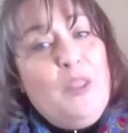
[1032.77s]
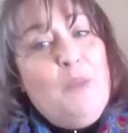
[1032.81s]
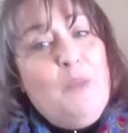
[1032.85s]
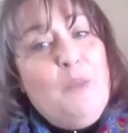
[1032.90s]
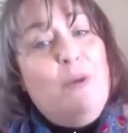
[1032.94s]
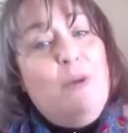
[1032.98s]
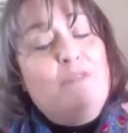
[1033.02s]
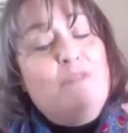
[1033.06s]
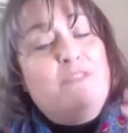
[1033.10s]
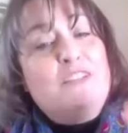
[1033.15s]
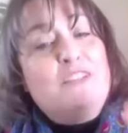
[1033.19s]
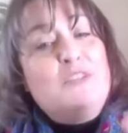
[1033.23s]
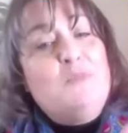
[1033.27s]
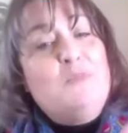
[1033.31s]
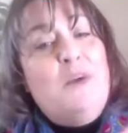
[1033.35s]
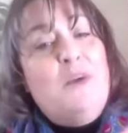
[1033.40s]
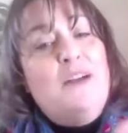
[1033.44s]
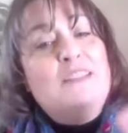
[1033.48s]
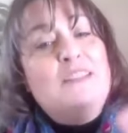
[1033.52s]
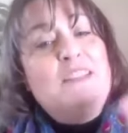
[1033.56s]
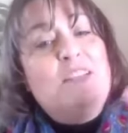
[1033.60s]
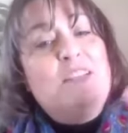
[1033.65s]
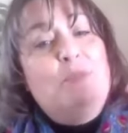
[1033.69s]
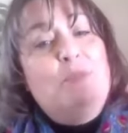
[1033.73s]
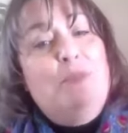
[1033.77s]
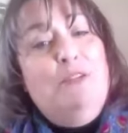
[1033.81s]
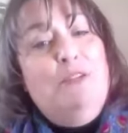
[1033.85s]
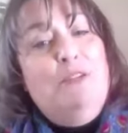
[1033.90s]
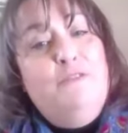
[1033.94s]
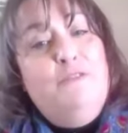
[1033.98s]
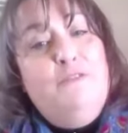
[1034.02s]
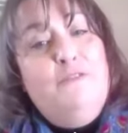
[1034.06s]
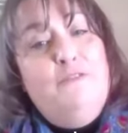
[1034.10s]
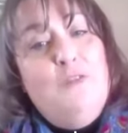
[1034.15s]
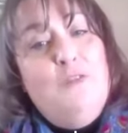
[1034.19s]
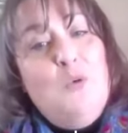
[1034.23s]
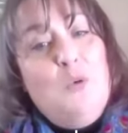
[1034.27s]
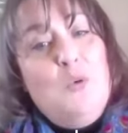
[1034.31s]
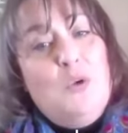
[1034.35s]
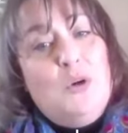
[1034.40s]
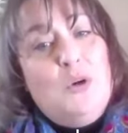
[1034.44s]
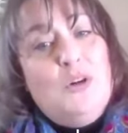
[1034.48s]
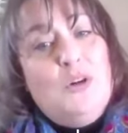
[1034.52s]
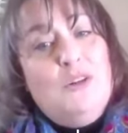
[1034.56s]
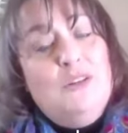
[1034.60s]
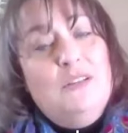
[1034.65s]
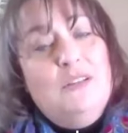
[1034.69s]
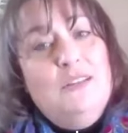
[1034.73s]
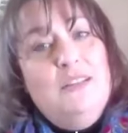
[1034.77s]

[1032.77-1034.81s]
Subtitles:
but responsible for